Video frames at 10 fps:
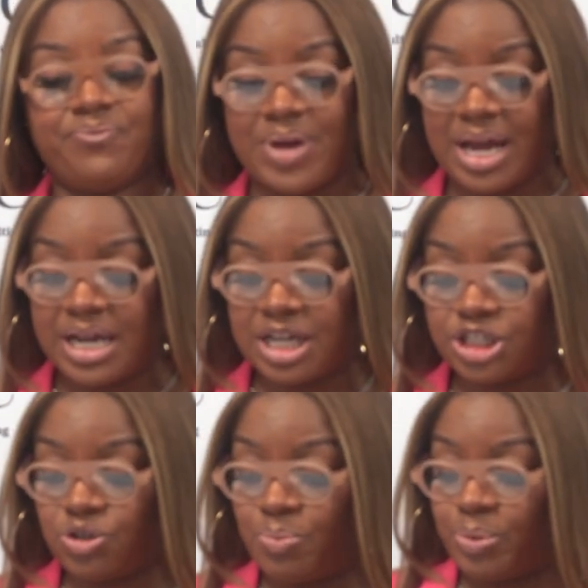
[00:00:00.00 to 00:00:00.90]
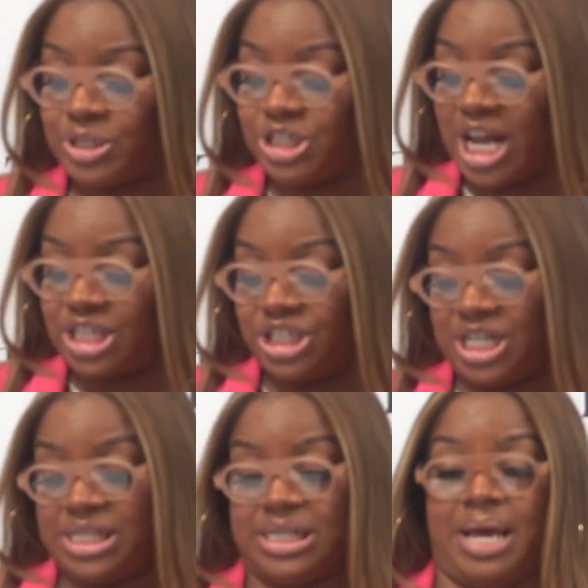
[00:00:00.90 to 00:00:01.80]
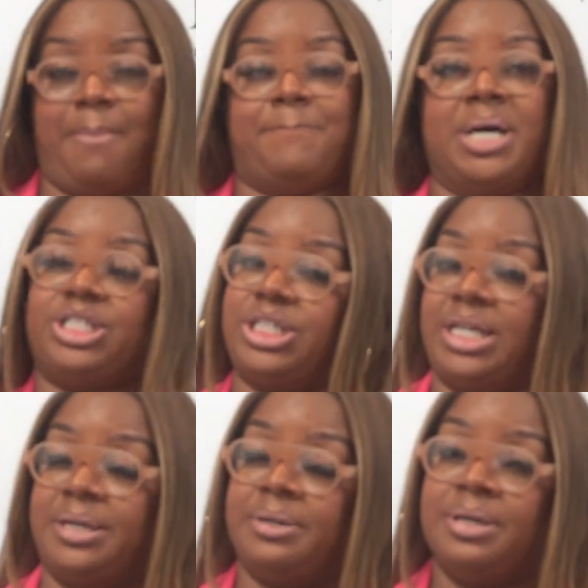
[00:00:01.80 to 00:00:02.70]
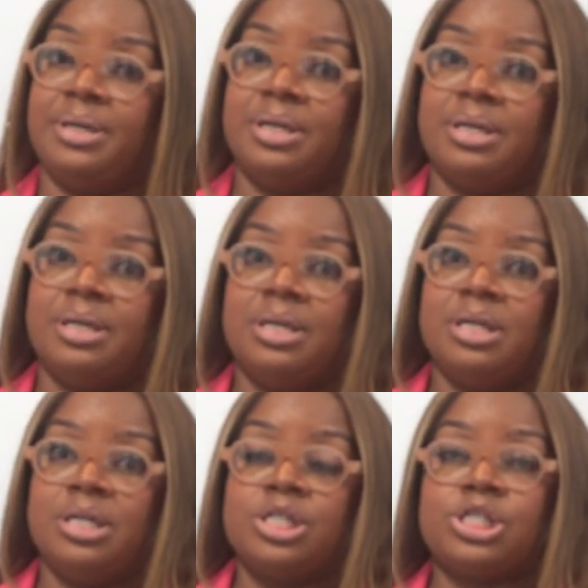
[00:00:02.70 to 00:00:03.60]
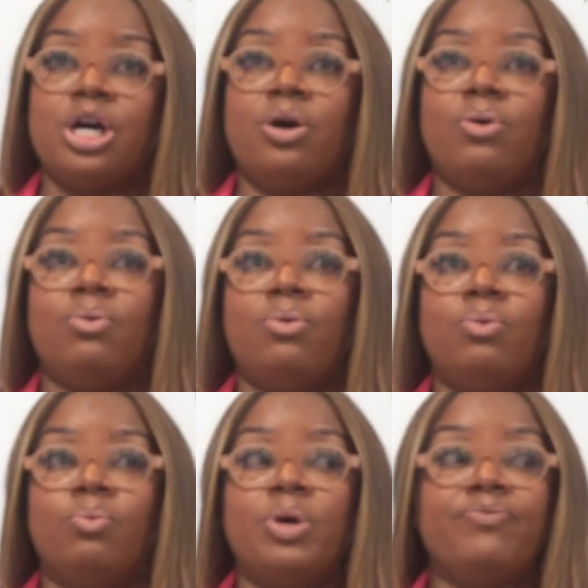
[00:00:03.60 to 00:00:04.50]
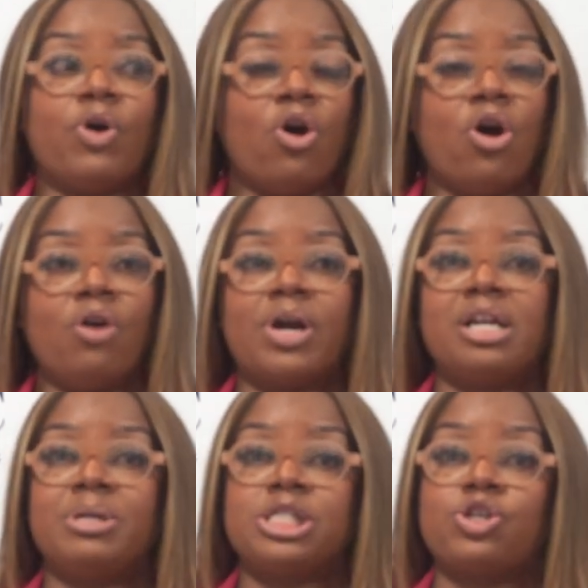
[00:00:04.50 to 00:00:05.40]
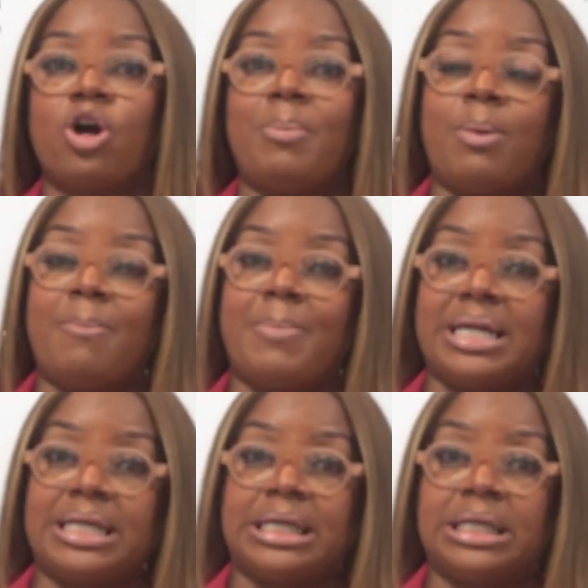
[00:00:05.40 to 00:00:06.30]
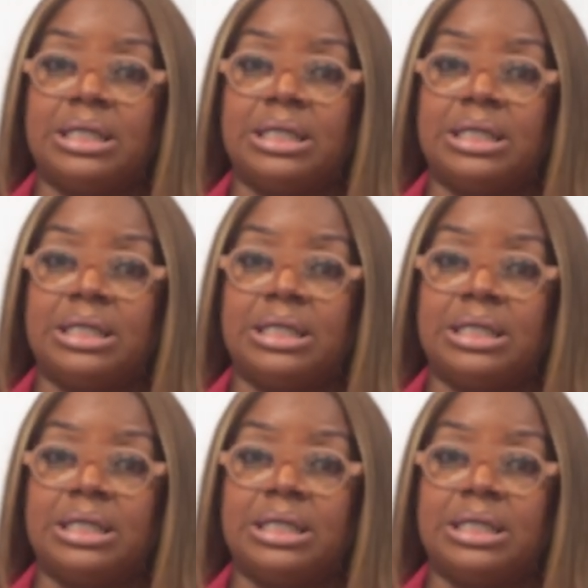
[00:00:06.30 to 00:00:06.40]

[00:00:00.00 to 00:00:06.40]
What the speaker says: Financial projections and budgeting. So we've already been talking about money.